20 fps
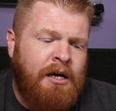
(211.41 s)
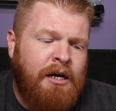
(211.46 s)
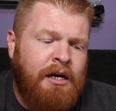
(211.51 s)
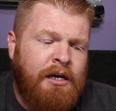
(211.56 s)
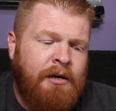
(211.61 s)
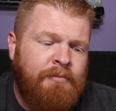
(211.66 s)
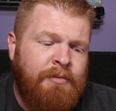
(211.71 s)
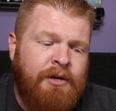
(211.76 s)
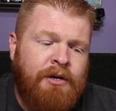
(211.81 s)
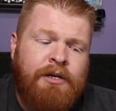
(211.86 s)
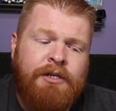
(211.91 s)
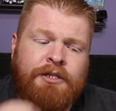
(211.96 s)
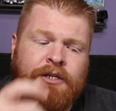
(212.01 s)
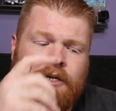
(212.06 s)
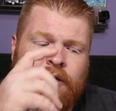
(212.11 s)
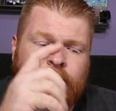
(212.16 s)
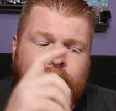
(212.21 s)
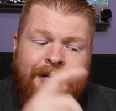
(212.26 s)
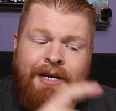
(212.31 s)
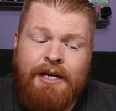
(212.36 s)
There's
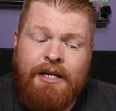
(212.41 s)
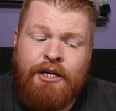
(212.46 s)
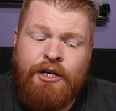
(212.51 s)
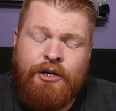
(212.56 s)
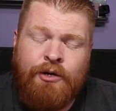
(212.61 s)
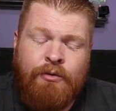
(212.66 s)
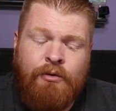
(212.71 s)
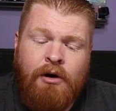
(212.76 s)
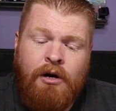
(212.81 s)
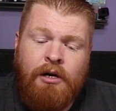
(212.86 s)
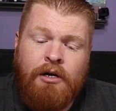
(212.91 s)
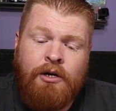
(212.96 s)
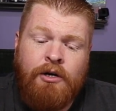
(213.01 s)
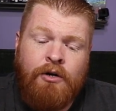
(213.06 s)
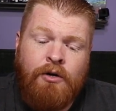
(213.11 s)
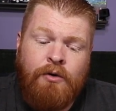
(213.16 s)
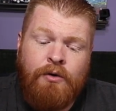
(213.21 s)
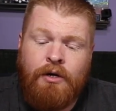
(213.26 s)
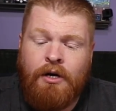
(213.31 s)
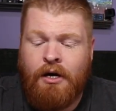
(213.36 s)
going to be a QR
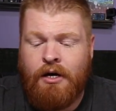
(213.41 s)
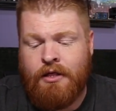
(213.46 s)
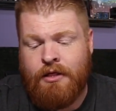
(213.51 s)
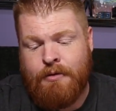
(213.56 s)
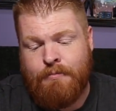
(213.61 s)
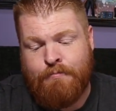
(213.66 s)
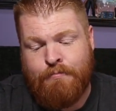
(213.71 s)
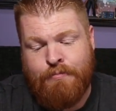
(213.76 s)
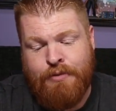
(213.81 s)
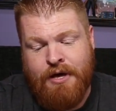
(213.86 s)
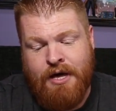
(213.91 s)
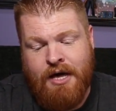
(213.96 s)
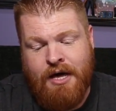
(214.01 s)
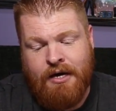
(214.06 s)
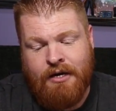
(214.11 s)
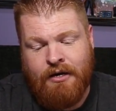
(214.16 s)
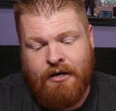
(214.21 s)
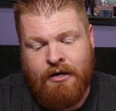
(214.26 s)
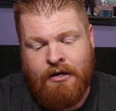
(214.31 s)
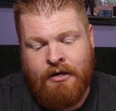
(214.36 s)
code on the
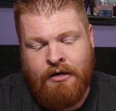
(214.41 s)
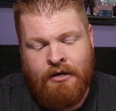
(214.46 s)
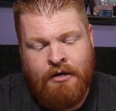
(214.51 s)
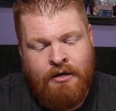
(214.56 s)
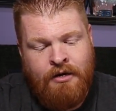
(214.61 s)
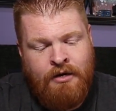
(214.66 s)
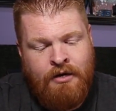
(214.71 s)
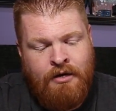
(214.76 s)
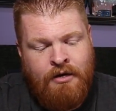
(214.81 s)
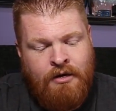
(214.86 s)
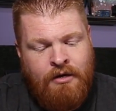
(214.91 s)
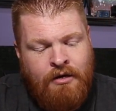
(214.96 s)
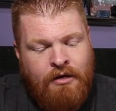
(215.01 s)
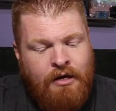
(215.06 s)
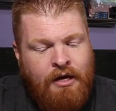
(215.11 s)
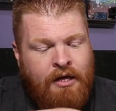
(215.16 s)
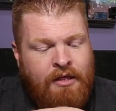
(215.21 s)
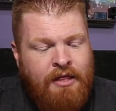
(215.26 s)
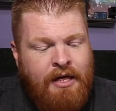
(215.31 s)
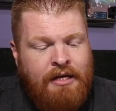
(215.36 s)
back,
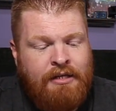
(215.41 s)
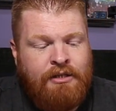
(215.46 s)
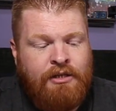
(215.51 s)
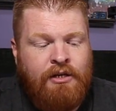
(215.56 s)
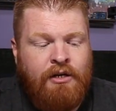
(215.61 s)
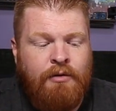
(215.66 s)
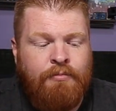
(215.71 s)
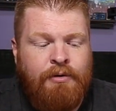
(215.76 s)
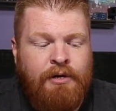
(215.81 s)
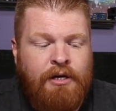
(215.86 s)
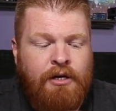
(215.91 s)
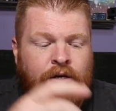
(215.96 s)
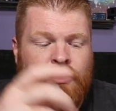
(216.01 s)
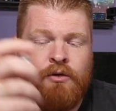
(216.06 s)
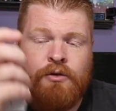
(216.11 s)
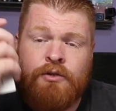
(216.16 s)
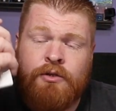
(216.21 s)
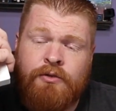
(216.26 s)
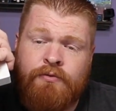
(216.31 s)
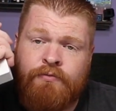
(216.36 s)
and that's going to be
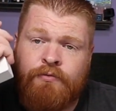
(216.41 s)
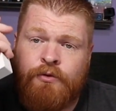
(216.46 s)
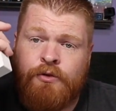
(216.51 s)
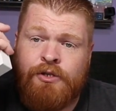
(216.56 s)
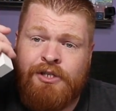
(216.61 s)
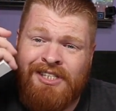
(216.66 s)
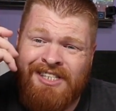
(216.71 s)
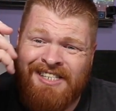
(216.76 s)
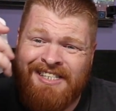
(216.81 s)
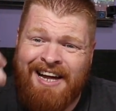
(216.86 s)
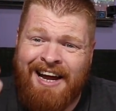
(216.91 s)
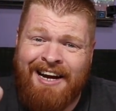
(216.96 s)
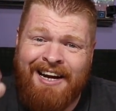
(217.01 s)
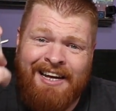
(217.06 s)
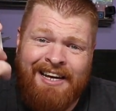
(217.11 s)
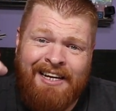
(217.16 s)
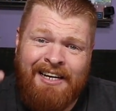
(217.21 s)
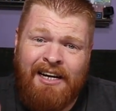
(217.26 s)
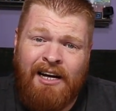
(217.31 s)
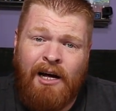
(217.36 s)
used for
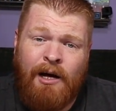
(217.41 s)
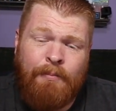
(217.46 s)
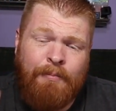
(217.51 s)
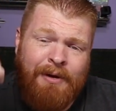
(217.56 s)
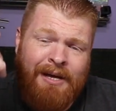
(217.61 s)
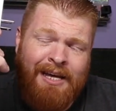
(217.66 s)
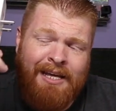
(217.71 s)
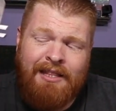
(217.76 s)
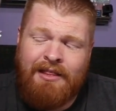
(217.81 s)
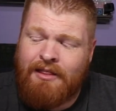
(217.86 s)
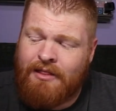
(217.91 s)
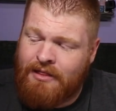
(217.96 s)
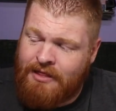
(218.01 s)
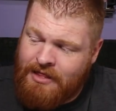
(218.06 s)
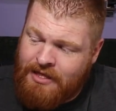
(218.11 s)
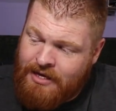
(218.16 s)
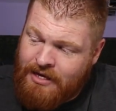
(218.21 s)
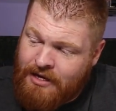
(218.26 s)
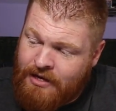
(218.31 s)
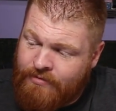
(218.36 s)
setting it up in
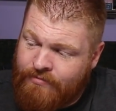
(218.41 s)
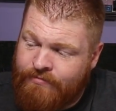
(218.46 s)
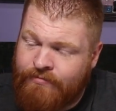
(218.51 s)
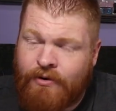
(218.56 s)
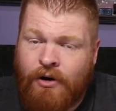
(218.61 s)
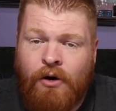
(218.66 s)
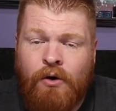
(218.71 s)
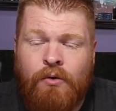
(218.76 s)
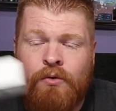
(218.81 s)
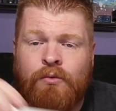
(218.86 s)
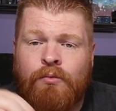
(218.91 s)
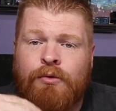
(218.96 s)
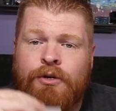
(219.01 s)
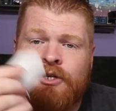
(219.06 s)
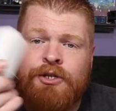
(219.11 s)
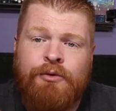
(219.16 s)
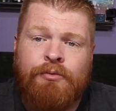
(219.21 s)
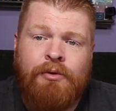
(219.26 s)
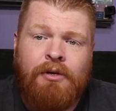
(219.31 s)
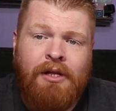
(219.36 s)
the phone,
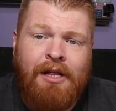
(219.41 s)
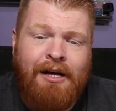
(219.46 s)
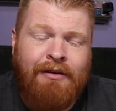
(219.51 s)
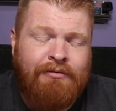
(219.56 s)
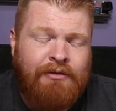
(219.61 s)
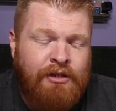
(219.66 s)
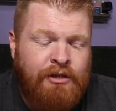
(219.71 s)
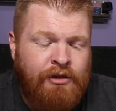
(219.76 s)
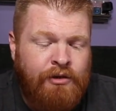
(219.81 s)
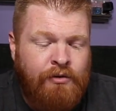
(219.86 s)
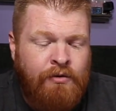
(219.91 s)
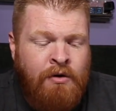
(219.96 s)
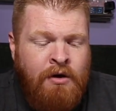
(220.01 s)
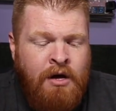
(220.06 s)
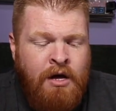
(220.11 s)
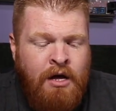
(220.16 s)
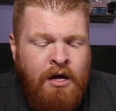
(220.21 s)
which you will have to do.